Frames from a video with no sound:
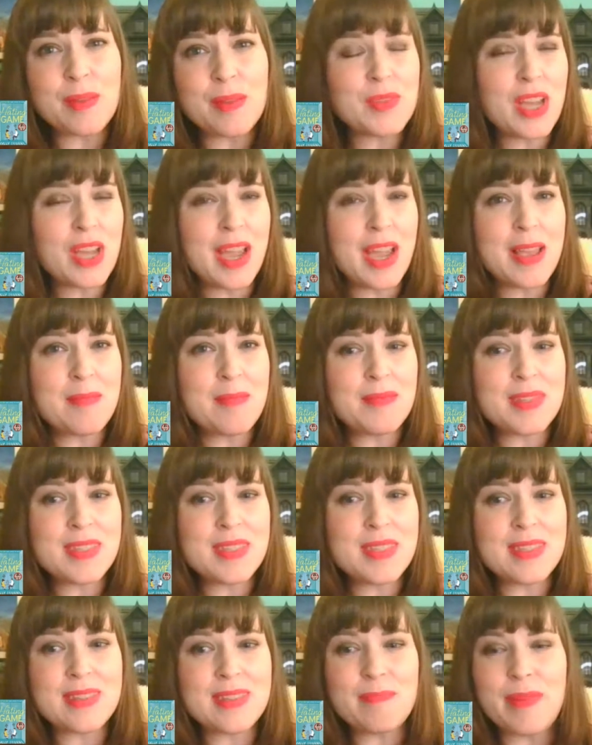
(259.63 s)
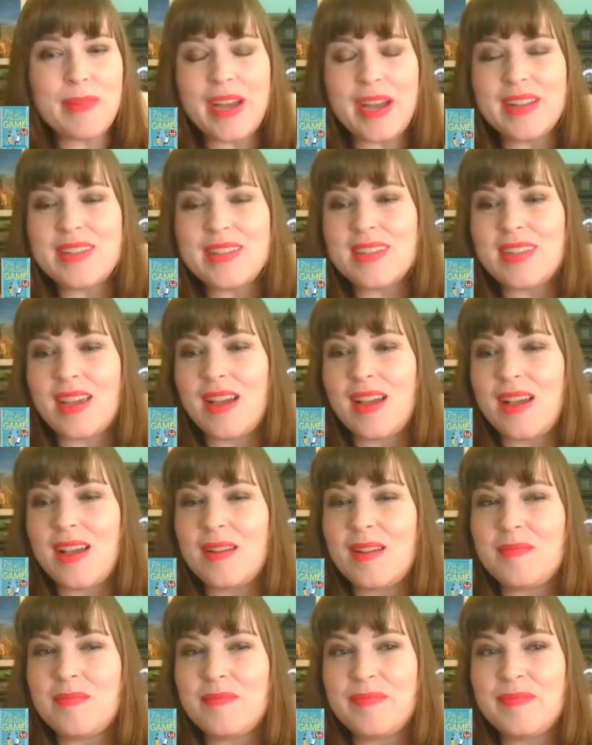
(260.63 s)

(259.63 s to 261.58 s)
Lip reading: job sometimes, but